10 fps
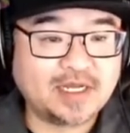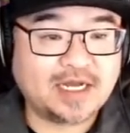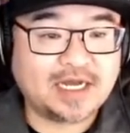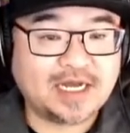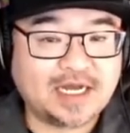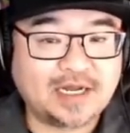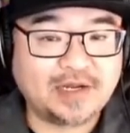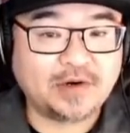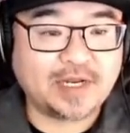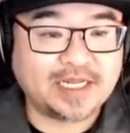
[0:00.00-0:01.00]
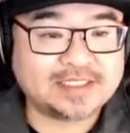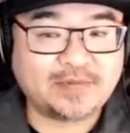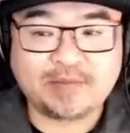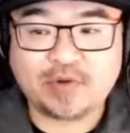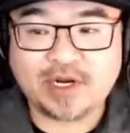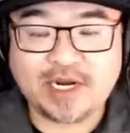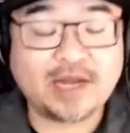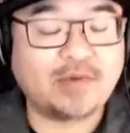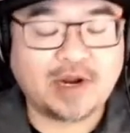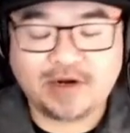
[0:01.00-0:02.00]
Uh, you know, last time we had Bryan
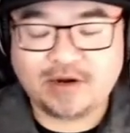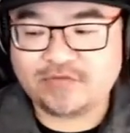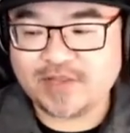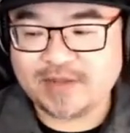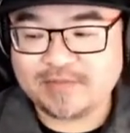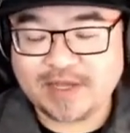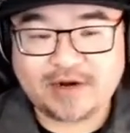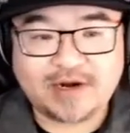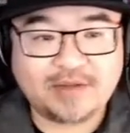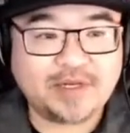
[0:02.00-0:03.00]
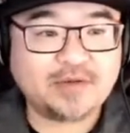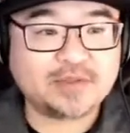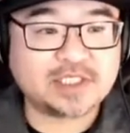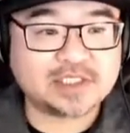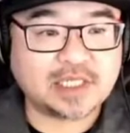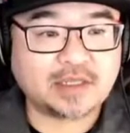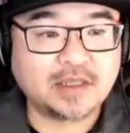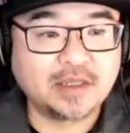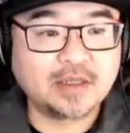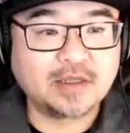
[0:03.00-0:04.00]
and Ryan on for that matter. I mean, it was just like
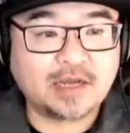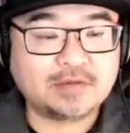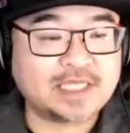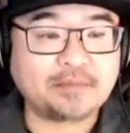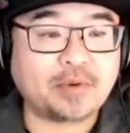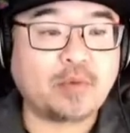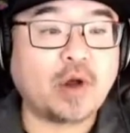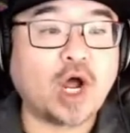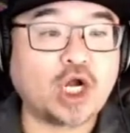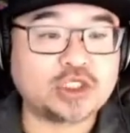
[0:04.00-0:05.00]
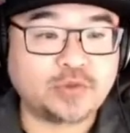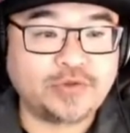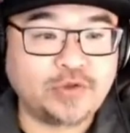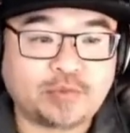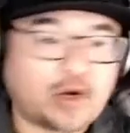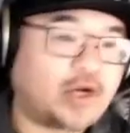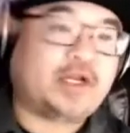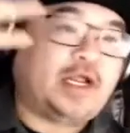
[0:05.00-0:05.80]
I was getting barraged with new product.